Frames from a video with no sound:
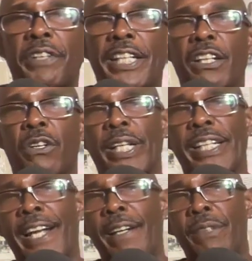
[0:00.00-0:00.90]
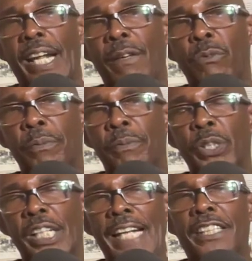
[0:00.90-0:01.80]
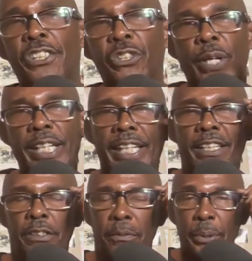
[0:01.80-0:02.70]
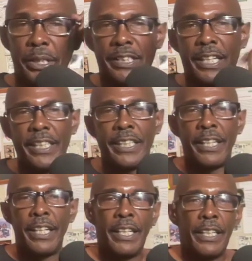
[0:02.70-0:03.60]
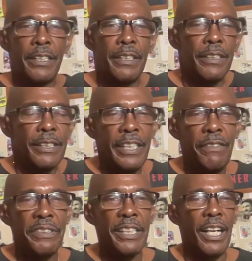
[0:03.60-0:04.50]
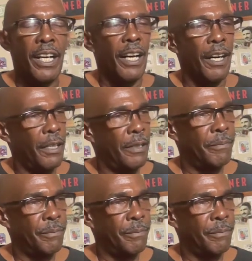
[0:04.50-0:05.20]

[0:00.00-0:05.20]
video and would like to join in on a book study, leave I